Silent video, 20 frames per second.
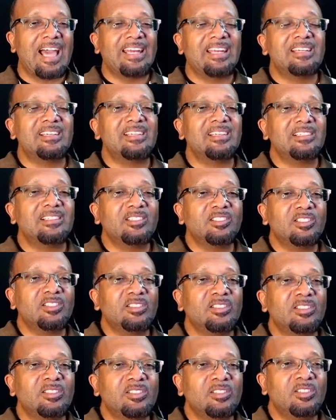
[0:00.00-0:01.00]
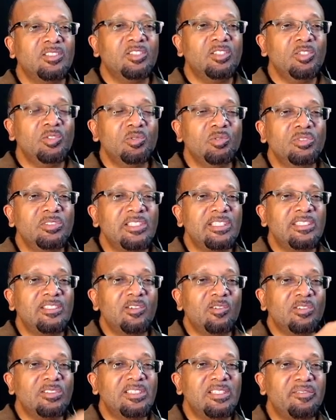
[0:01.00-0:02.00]
and
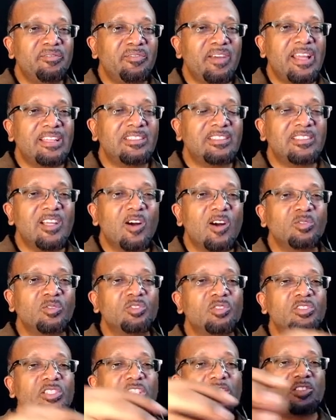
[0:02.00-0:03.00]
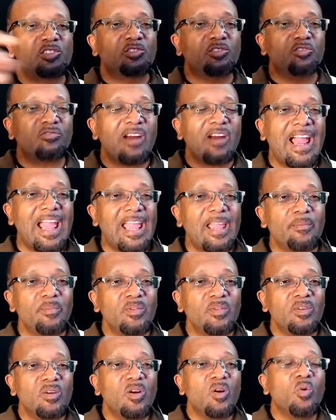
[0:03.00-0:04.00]
using those events now to
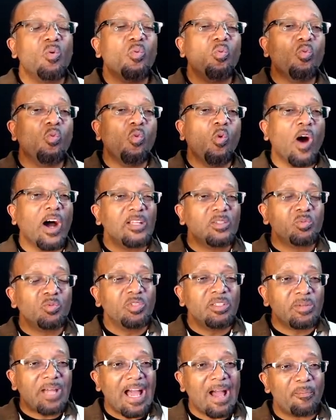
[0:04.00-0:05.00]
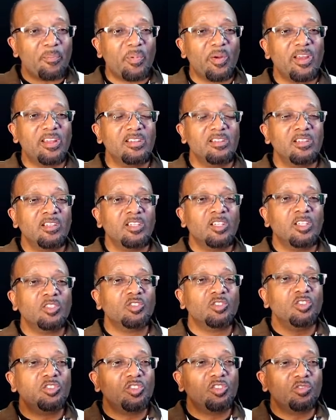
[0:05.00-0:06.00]
describe what would happen
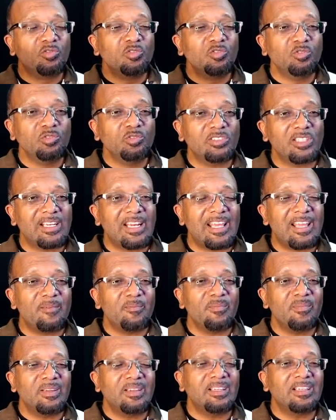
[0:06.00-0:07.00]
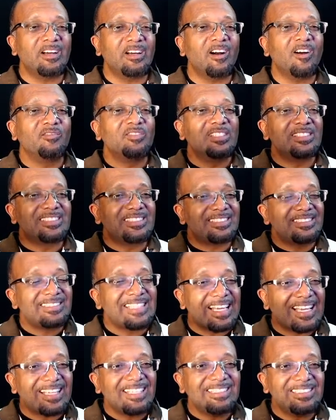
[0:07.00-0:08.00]
to Jerusalem of the
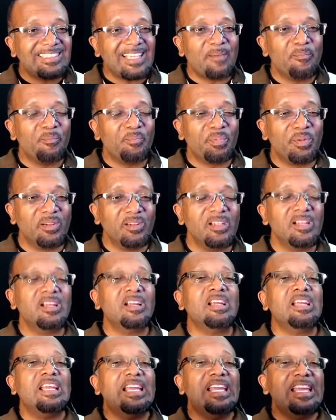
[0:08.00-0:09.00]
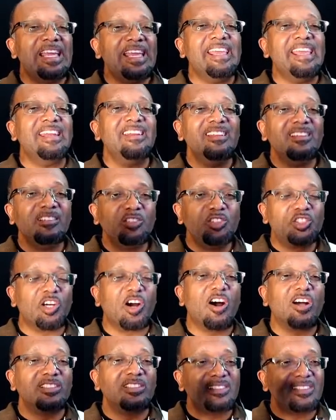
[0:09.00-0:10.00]
second temple in
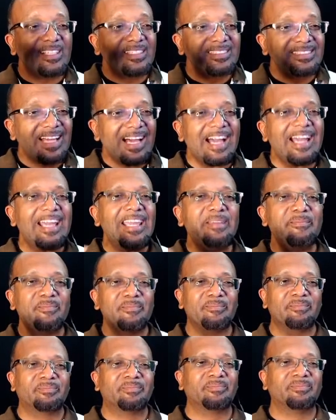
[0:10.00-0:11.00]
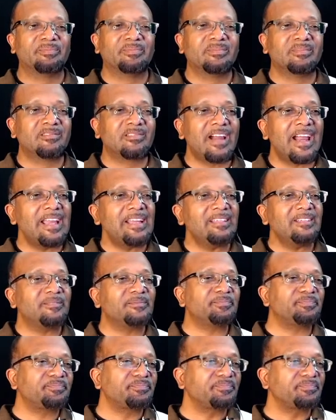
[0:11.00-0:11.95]
John's time, right?